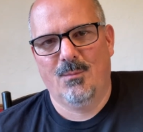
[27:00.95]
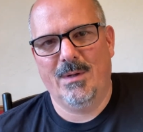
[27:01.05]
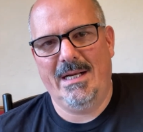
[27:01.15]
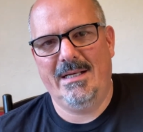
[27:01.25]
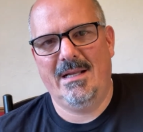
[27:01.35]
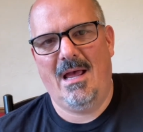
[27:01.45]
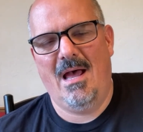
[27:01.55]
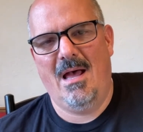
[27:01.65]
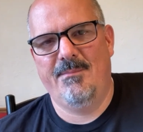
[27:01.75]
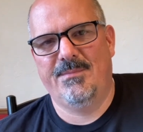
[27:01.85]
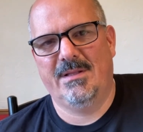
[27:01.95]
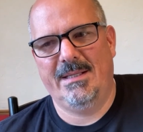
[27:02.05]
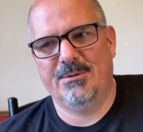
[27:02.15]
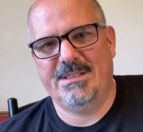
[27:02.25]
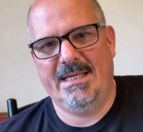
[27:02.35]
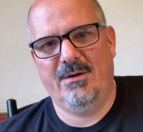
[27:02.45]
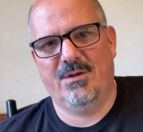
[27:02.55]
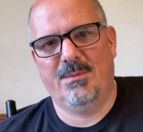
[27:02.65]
Read the Liber T or the